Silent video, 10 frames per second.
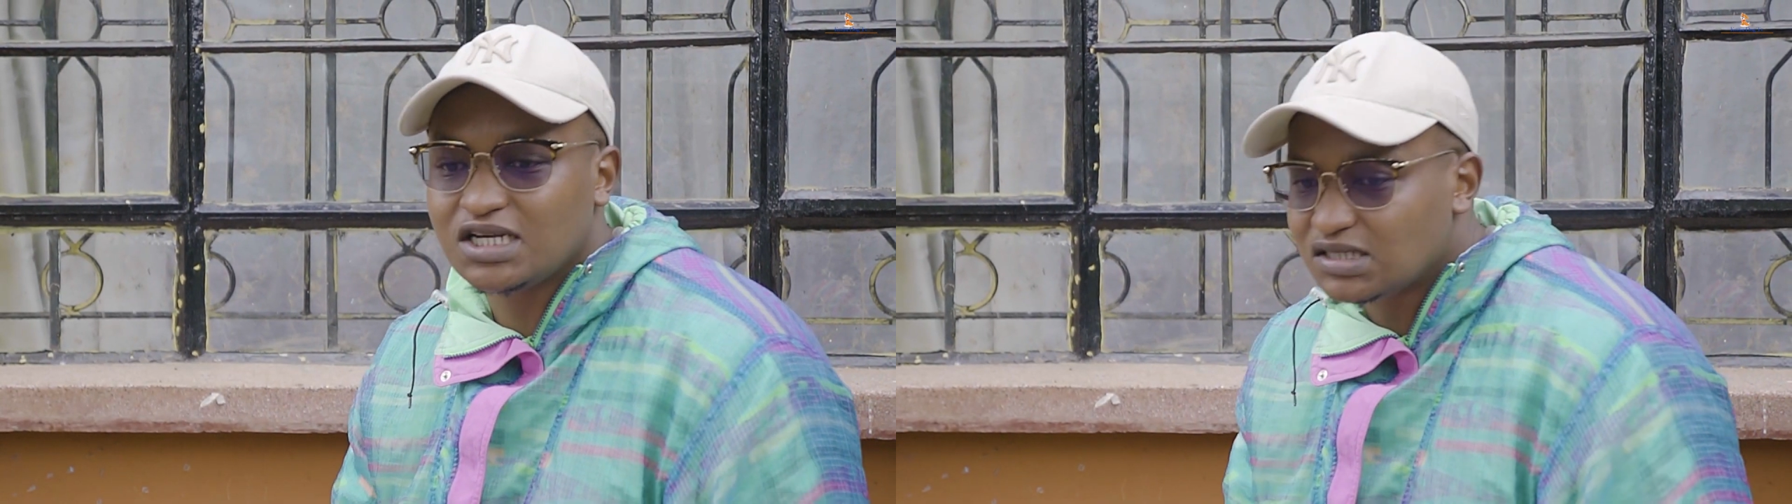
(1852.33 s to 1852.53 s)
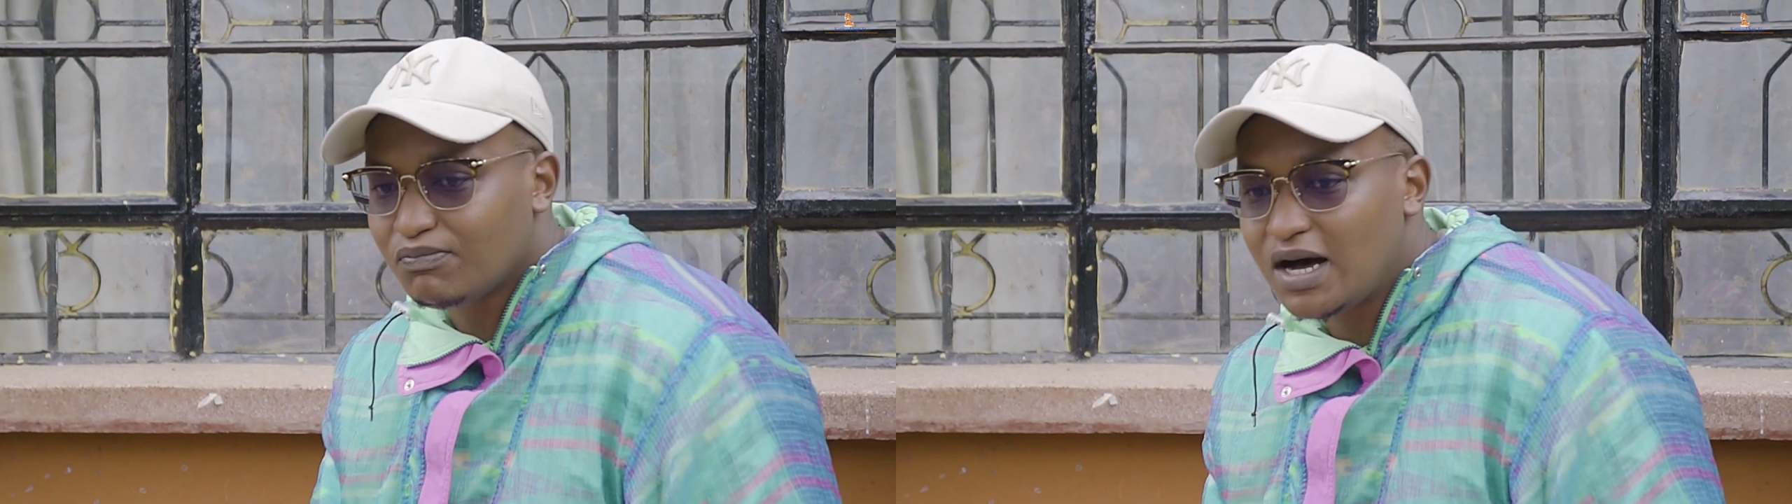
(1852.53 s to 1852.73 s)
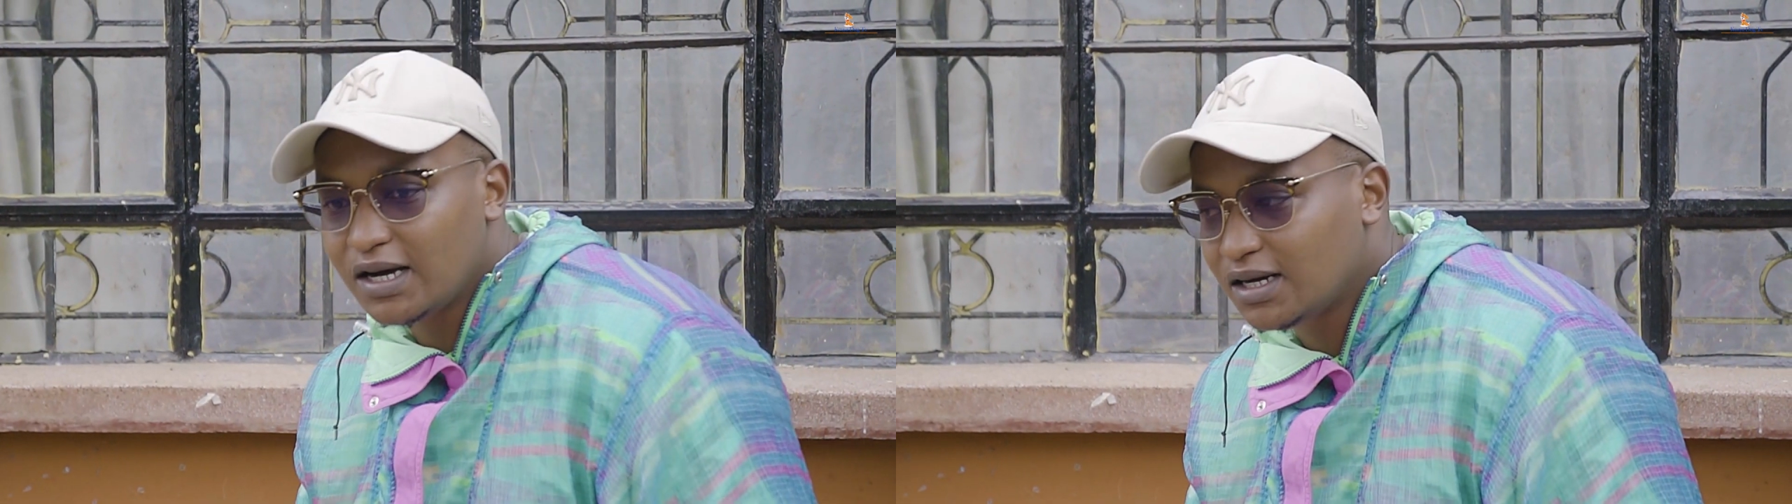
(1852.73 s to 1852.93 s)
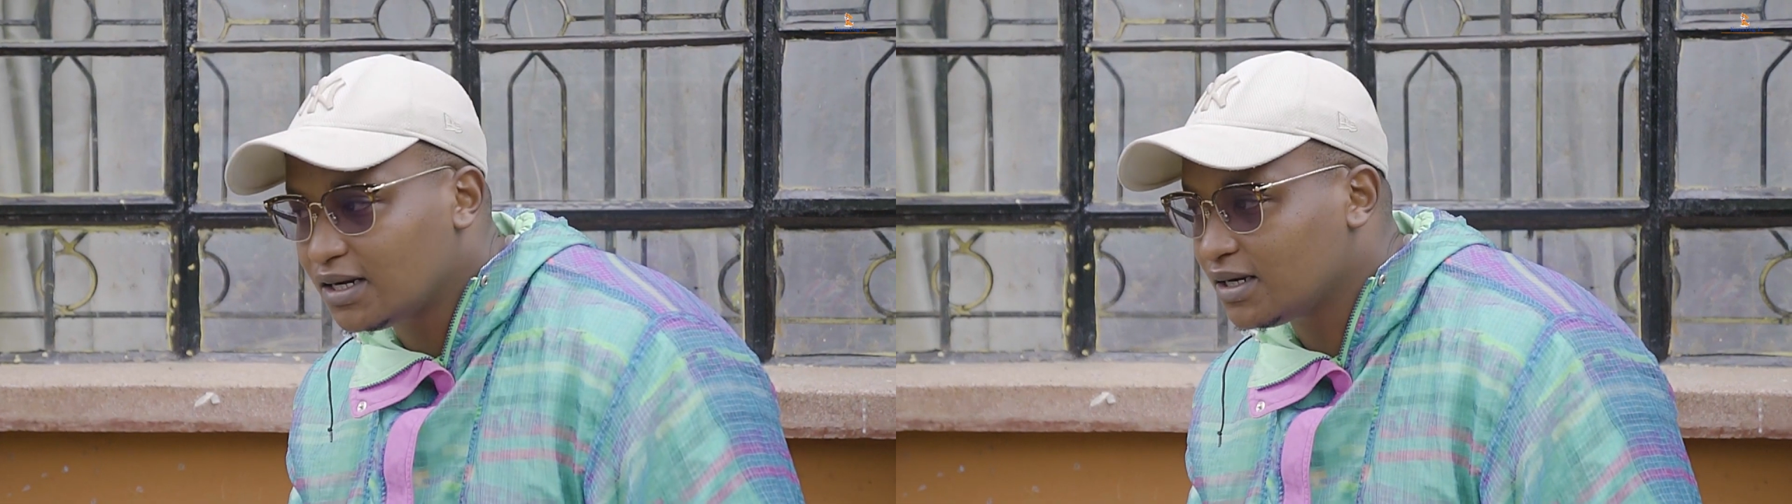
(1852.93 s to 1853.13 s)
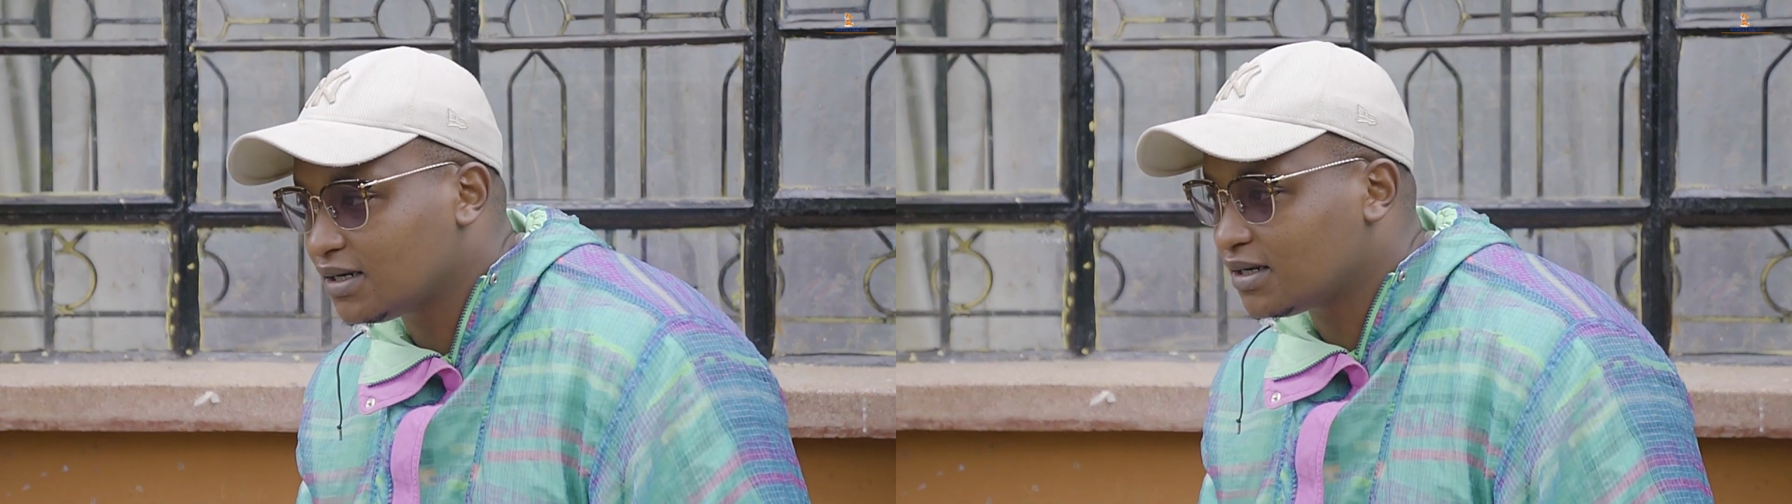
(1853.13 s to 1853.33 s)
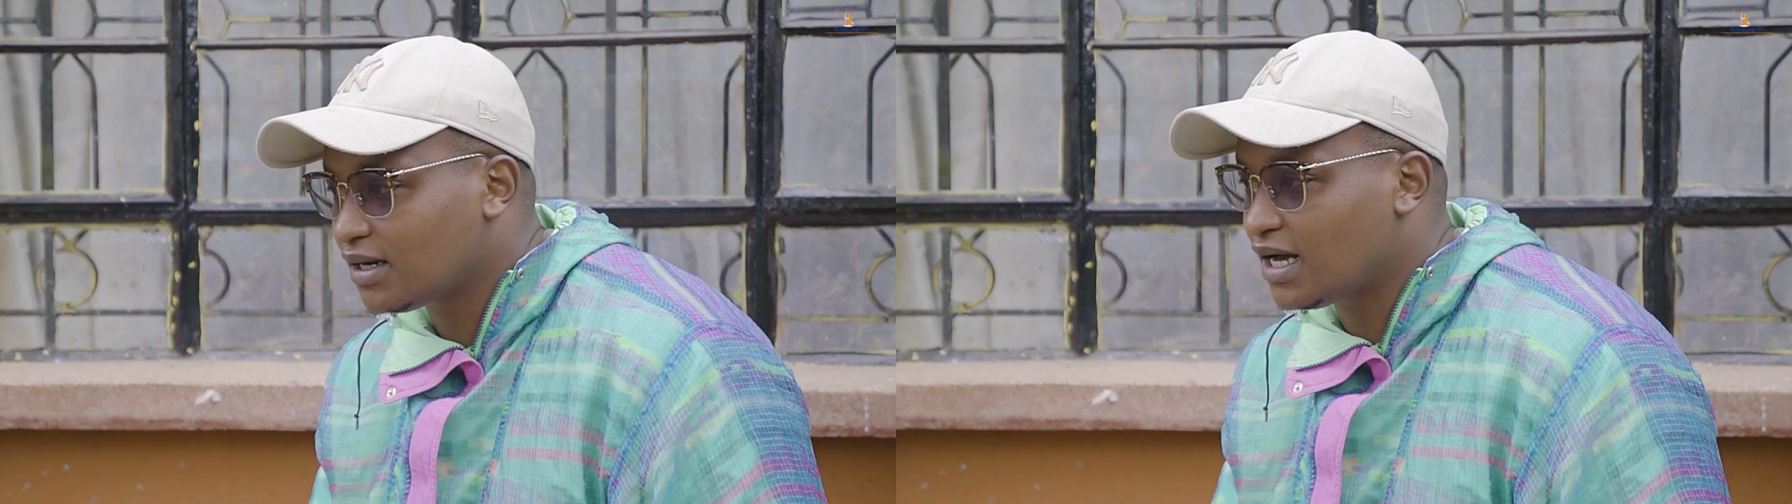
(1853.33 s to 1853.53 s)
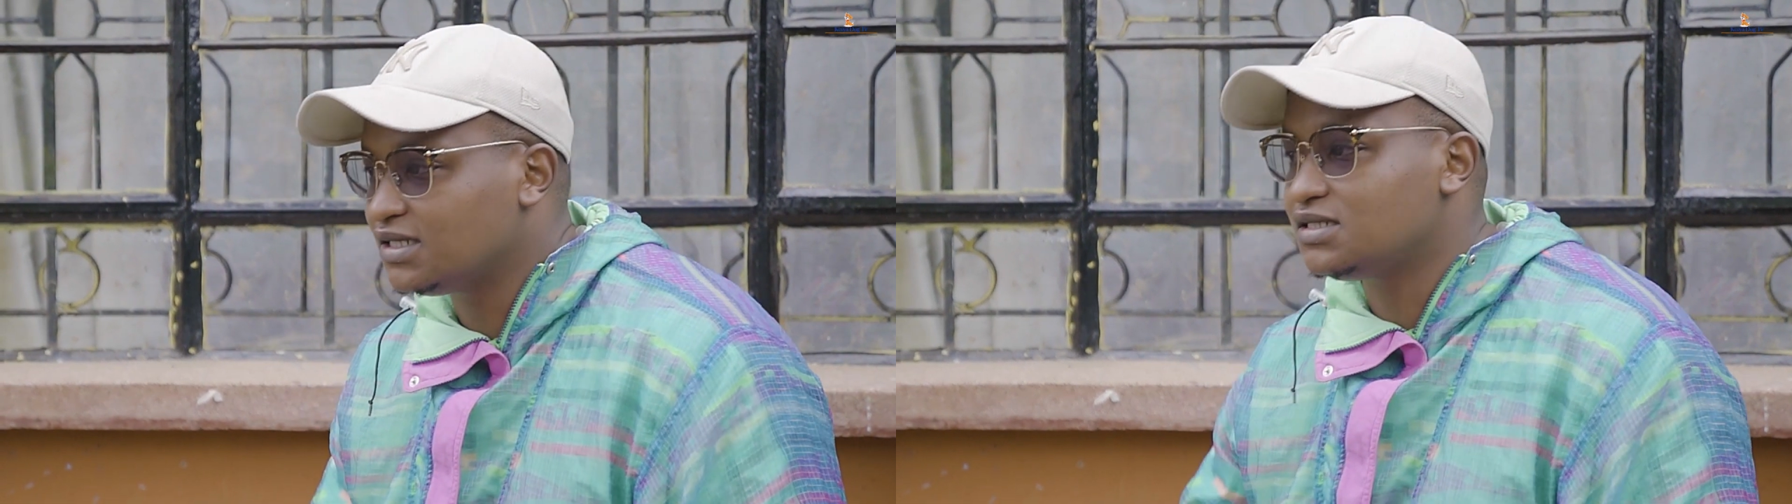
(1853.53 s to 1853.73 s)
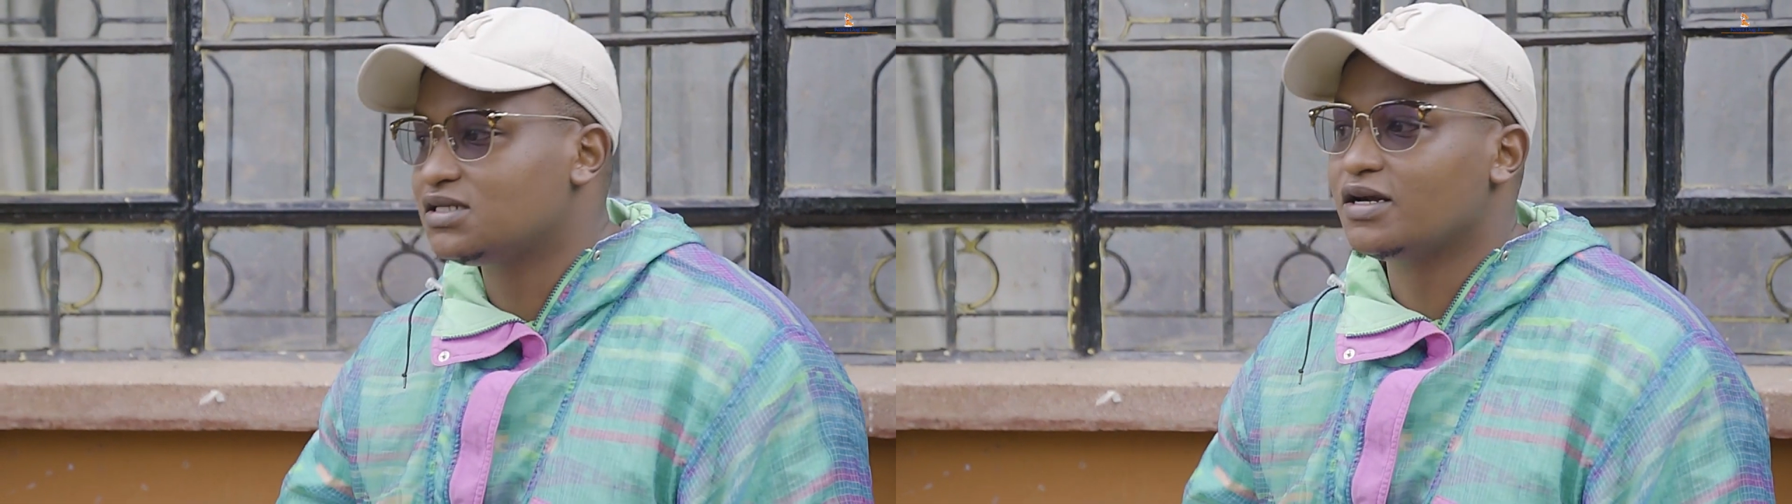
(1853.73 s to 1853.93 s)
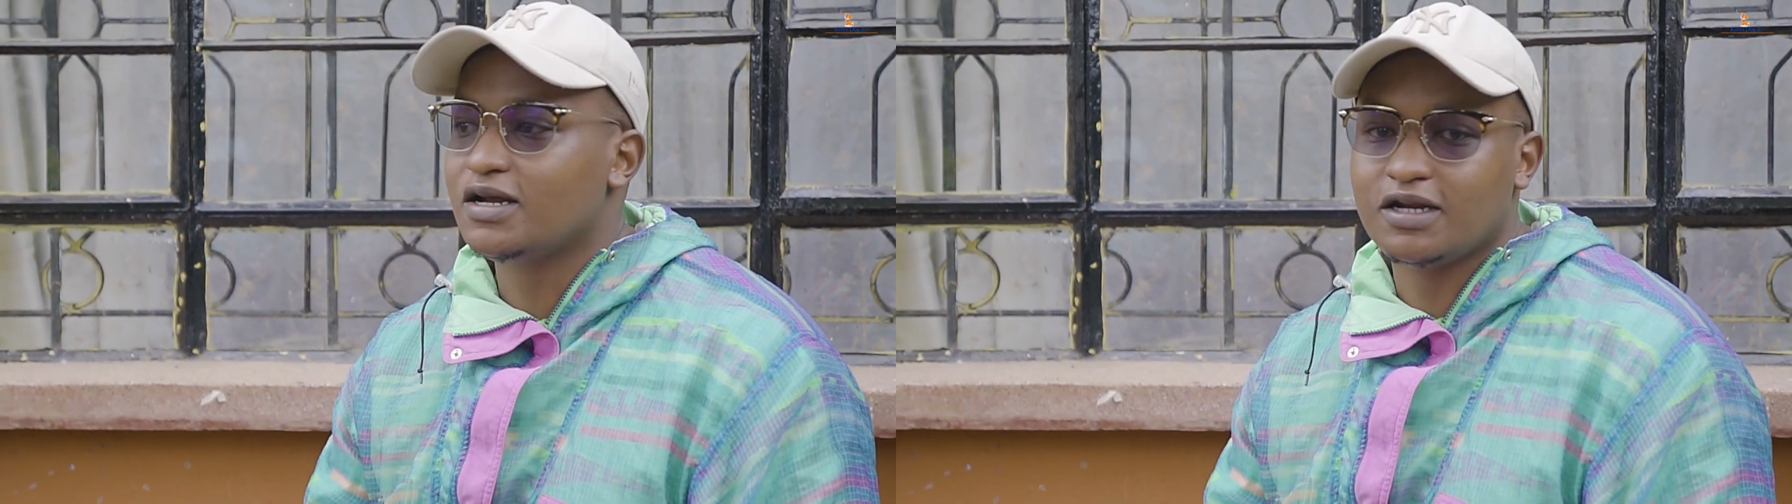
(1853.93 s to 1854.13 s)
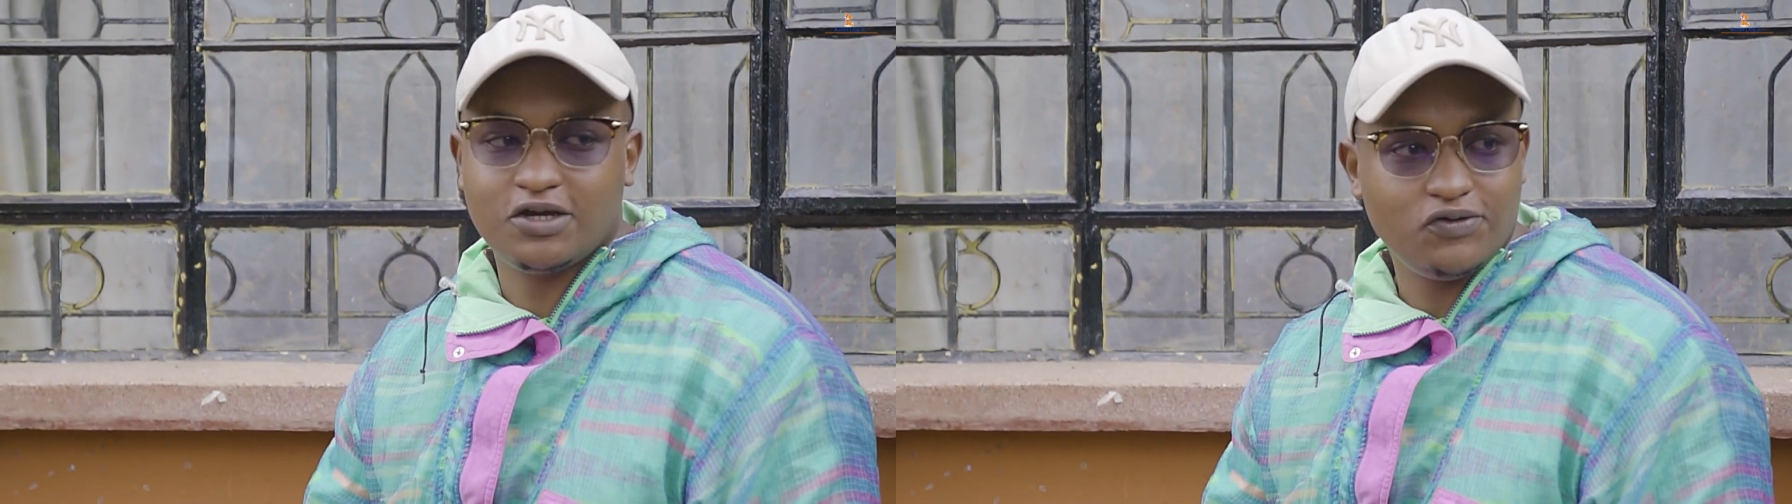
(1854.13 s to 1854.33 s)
just bark as it's running.